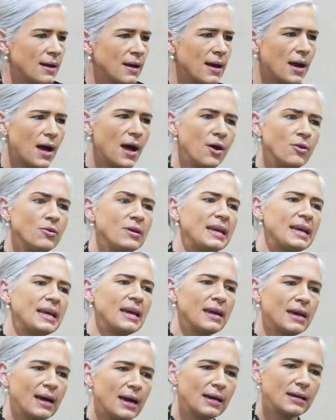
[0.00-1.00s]
only
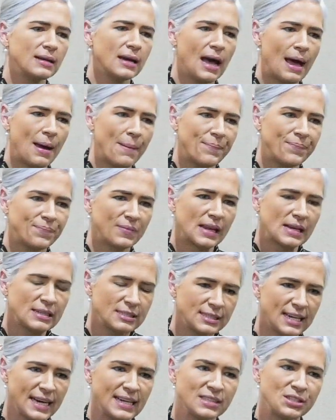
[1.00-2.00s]
10
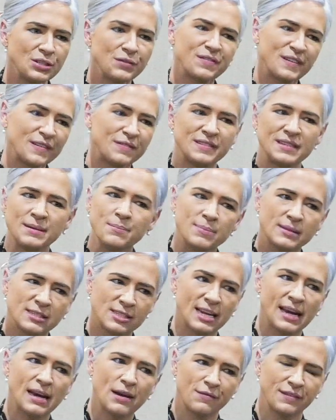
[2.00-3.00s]
to
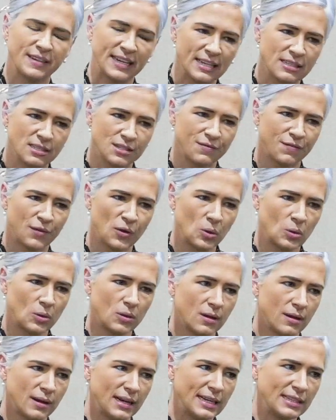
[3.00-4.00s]
15% of kids fall
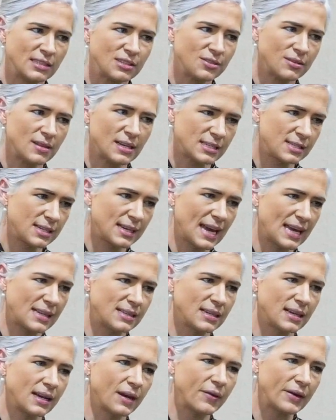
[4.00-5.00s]
into this
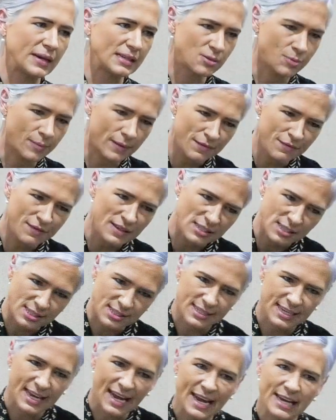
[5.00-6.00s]
category. It's one of the
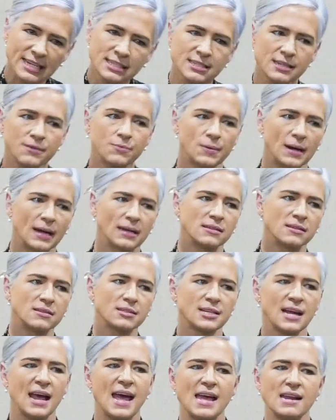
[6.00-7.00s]
scarcer ones
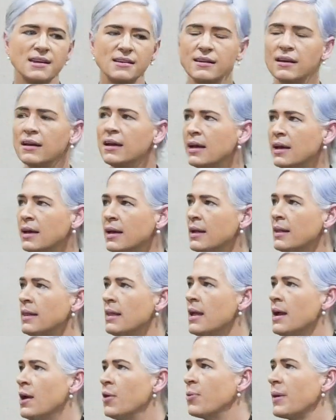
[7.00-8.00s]
and
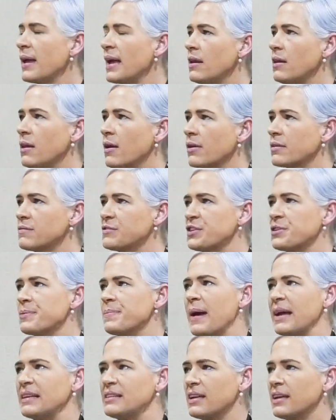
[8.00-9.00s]
where a lot of
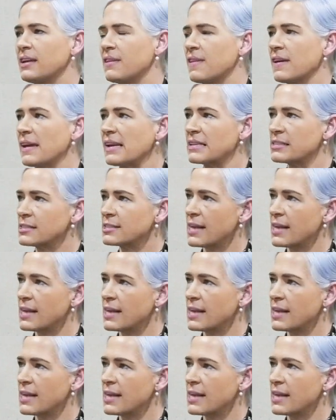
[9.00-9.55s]
traumatic things